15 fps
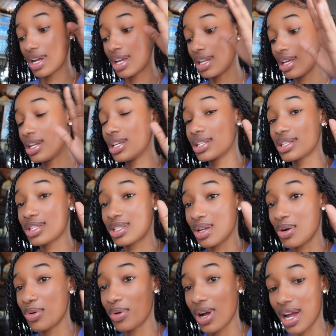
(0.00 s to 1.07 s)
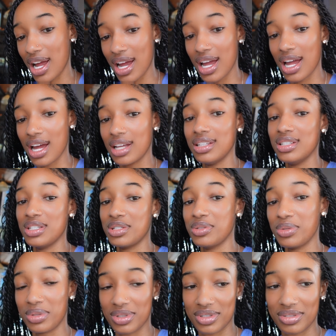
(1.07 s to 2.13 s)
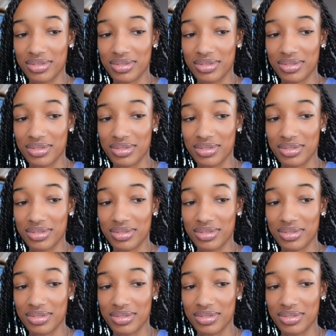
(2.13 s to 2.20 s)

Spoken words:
and it is so hot out this door.